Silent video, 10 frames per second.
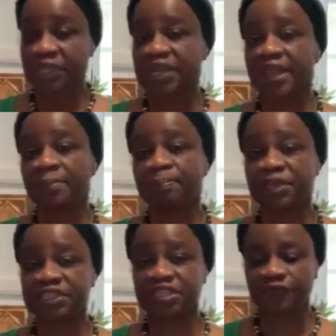They are
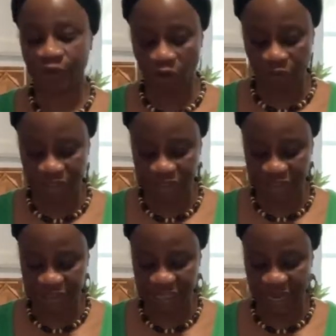pieces of
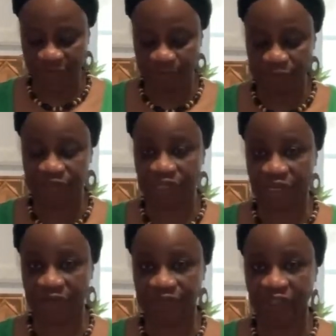oranges that I've
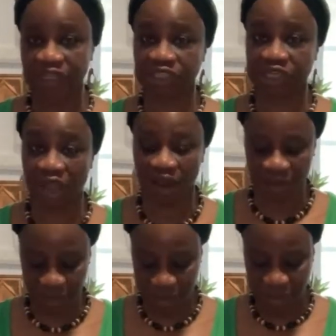preserved in a jar,
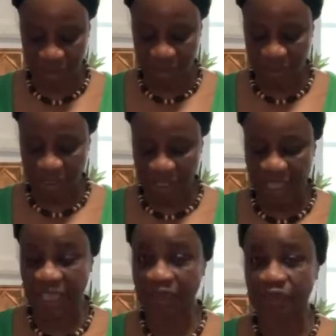
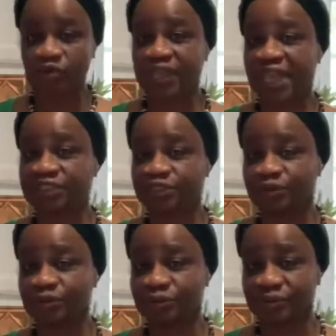and you get
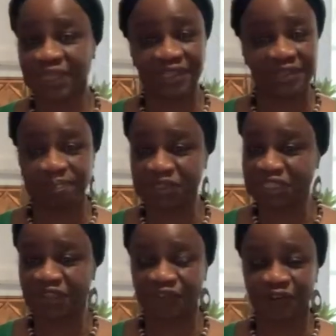to eat the
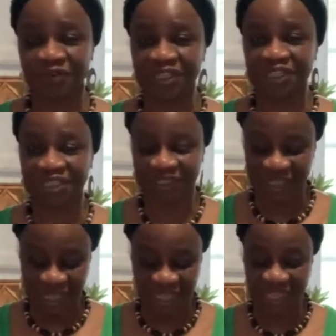pieces of orange,
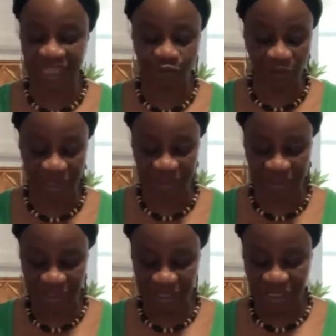and guess what?
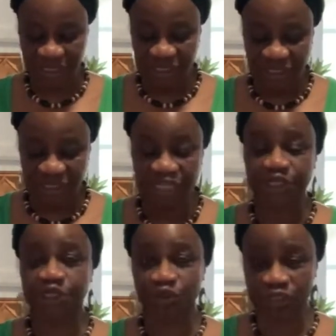The
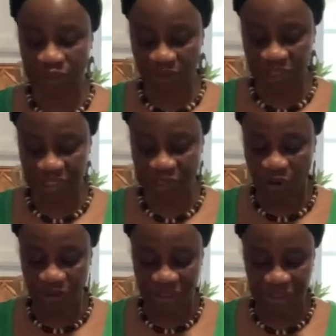juice on this
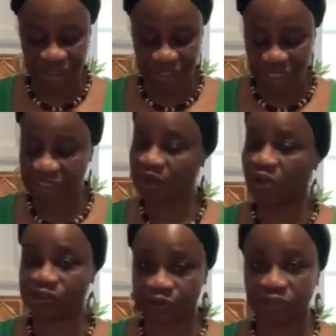orange is
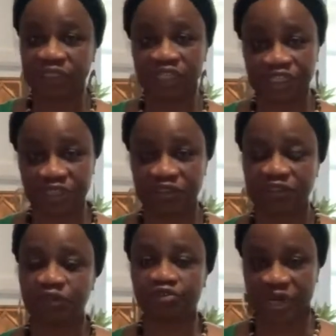also delicious
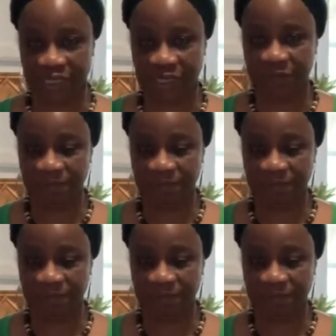to drink.